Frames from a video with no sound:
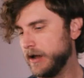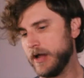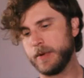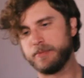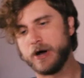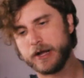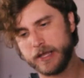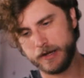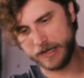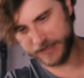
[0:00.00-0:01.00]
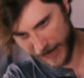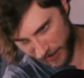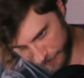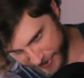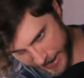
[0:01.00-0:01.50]
In my pocket. It's a hell
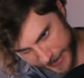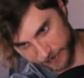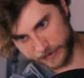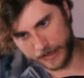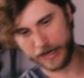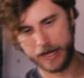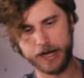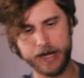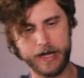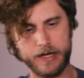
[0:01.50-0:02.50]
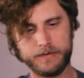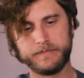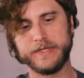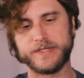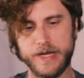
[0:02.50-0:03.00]
of a bag. Let's